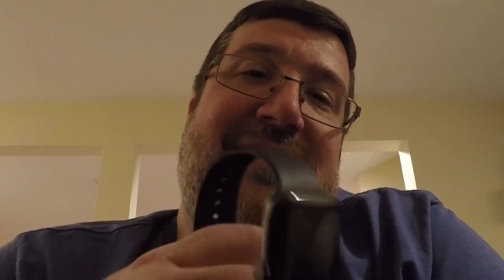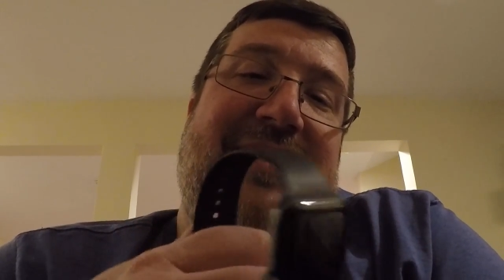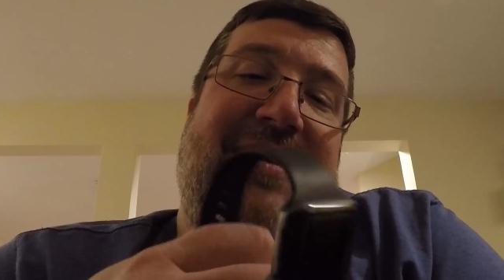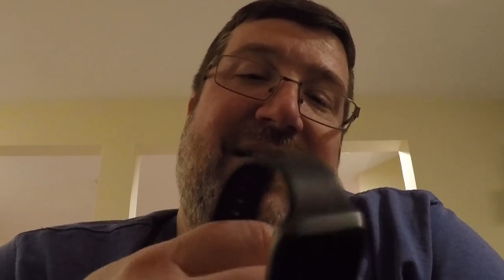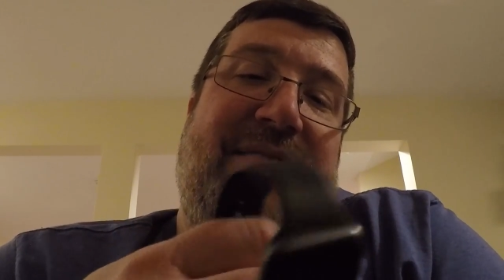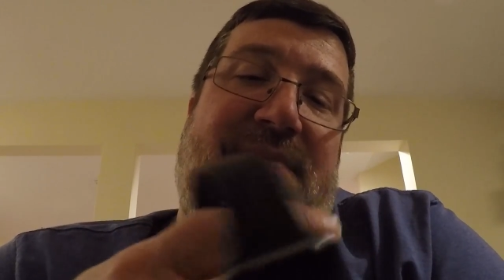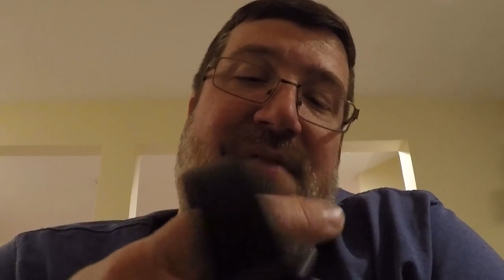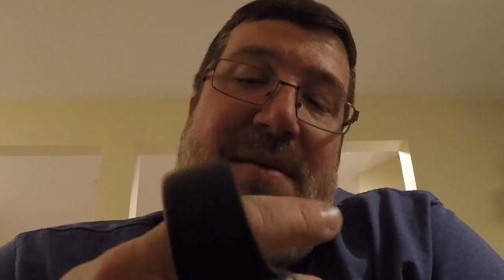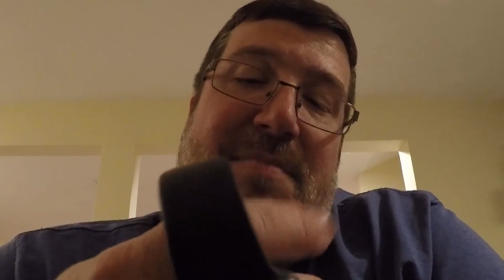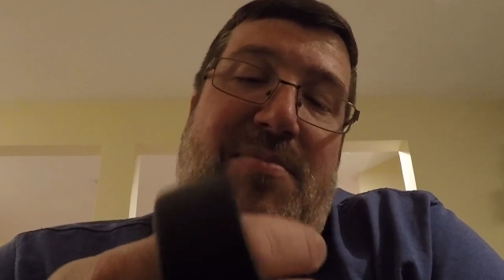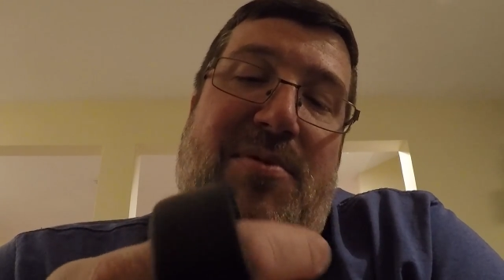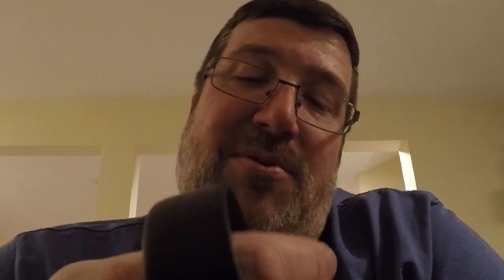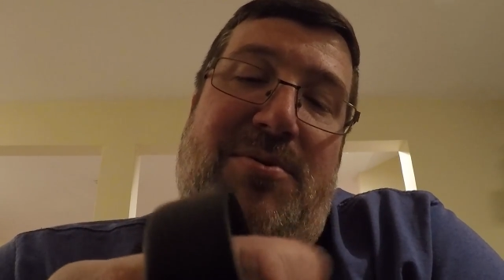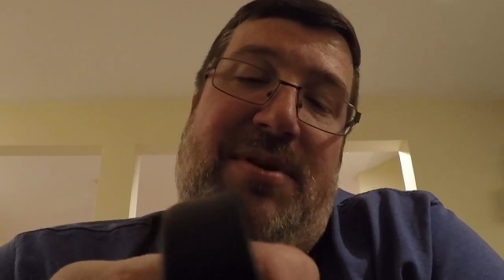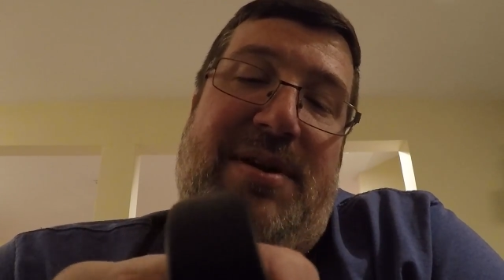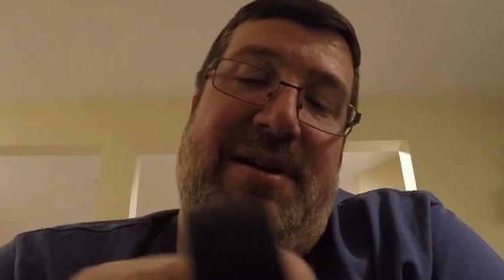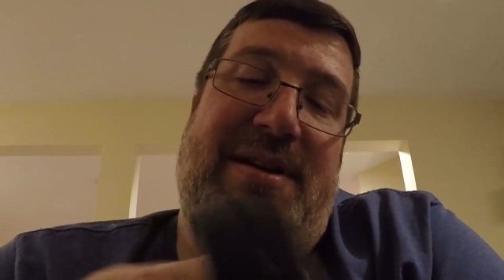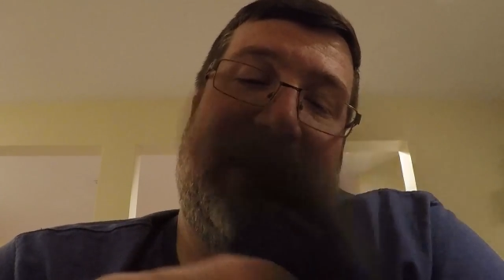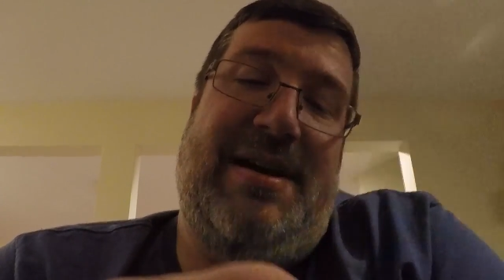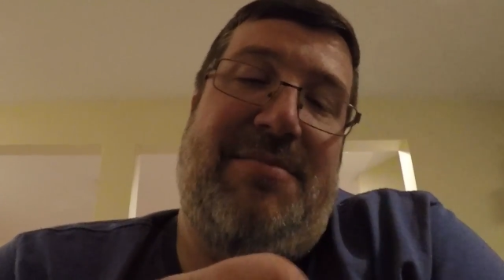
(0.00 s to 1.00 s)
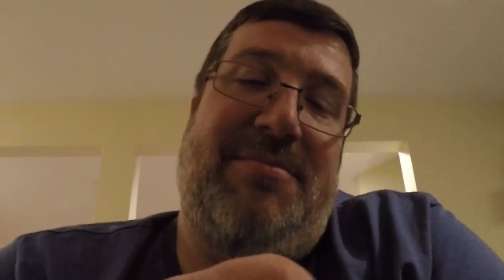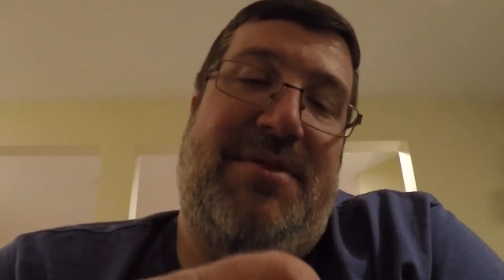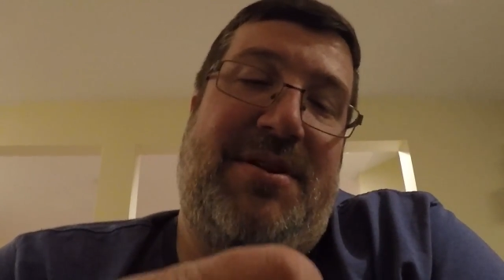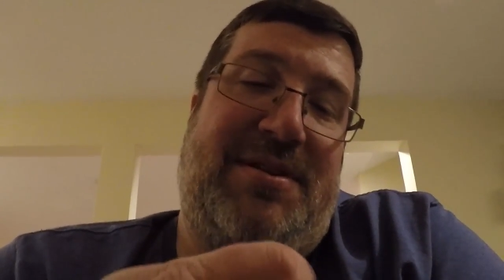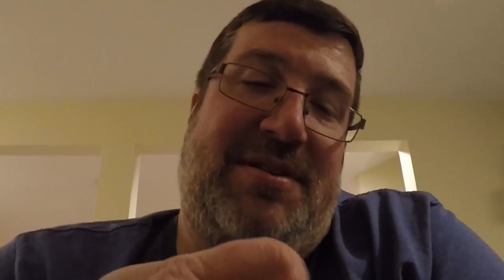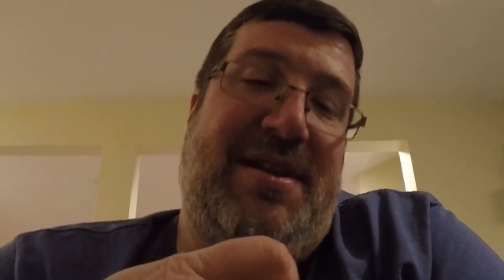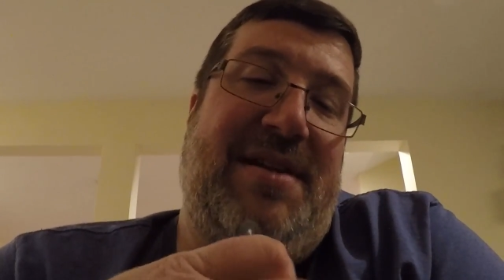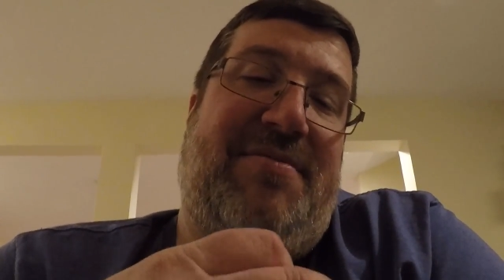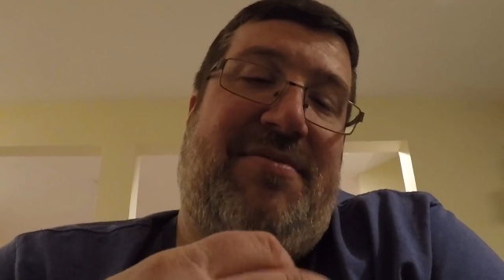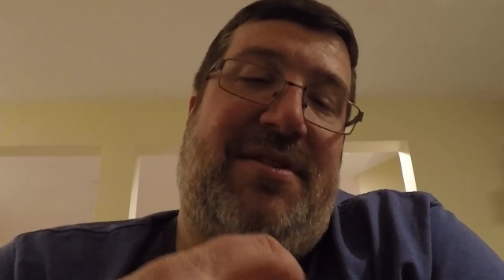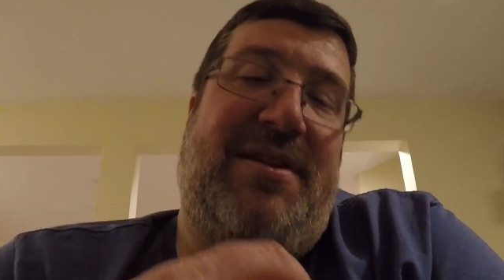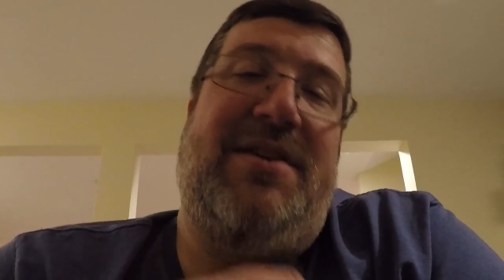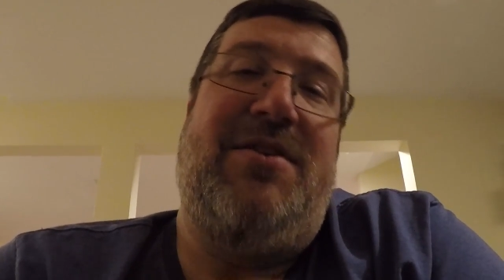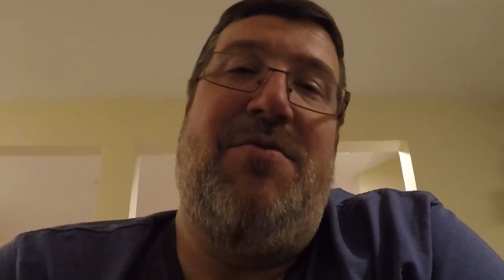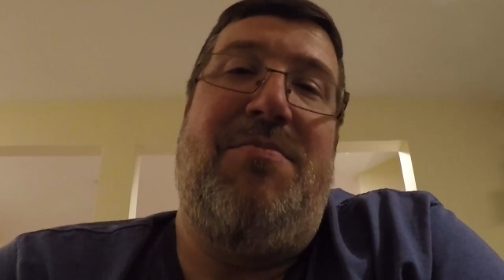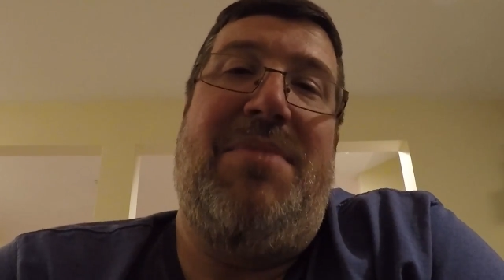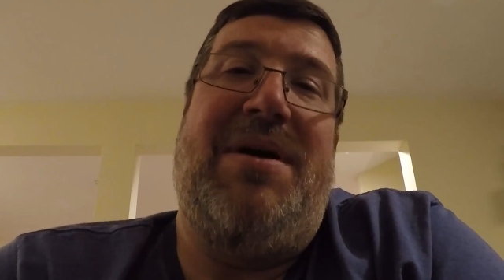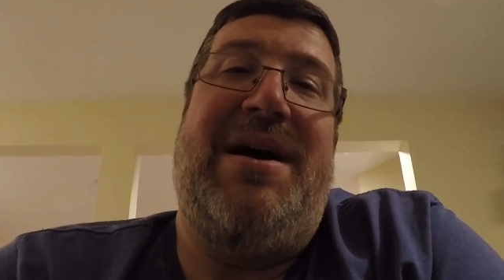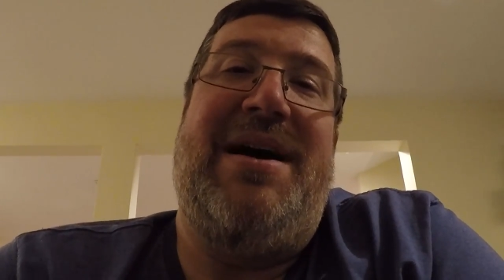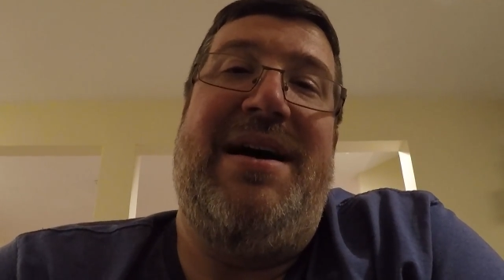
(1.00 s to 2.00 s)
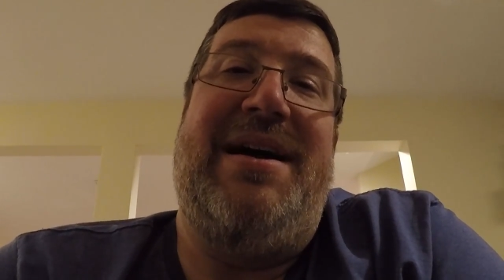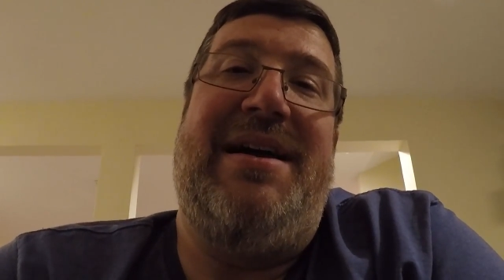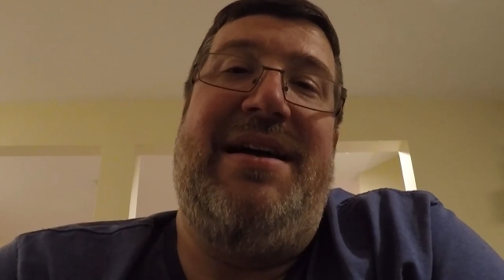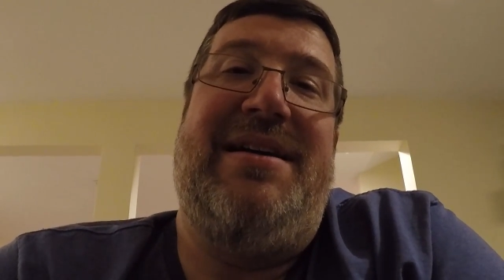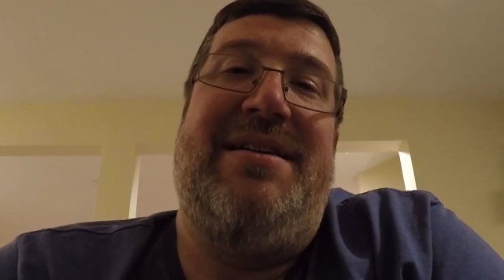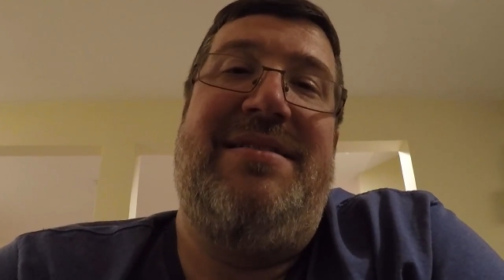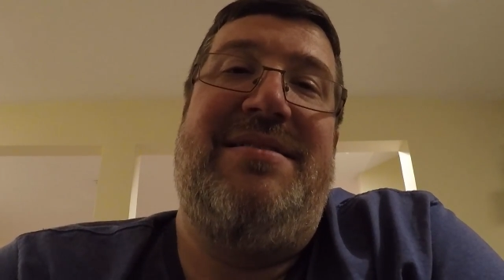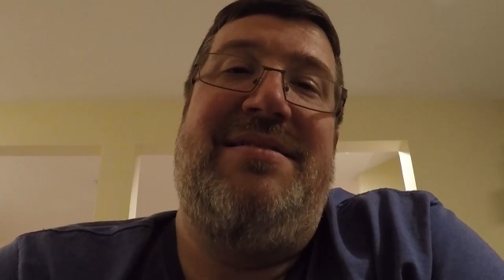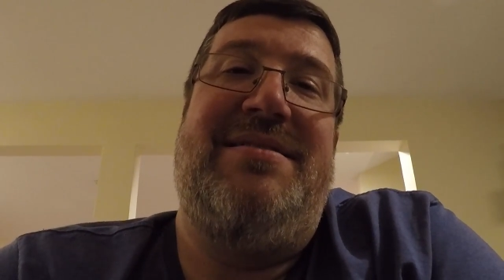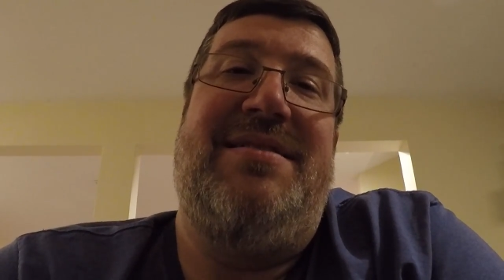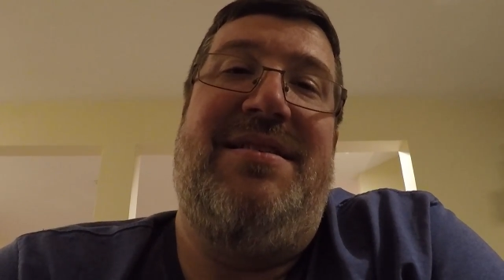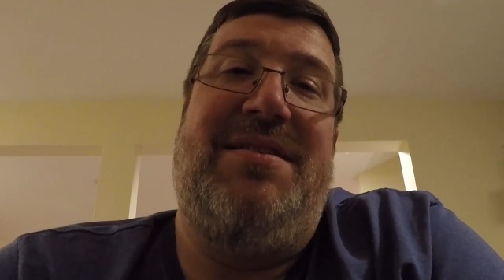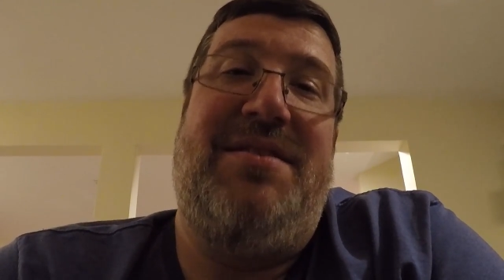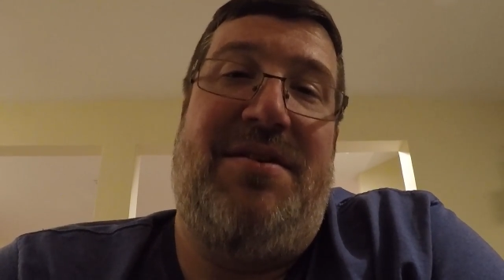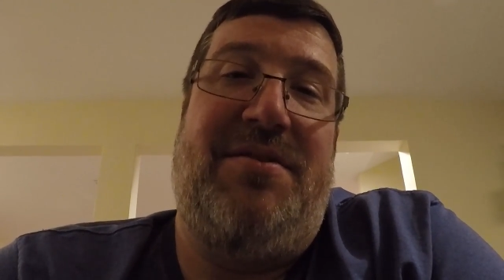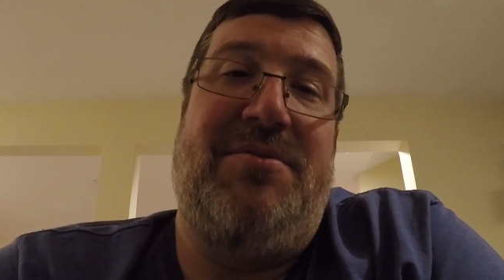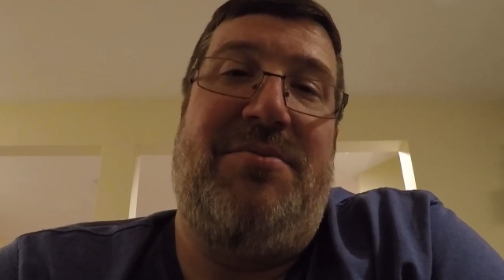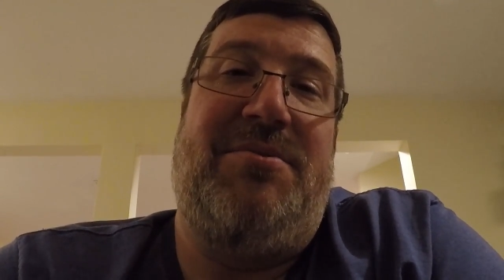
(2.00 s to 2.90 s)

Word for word: if I broke it, I would definitely go buy another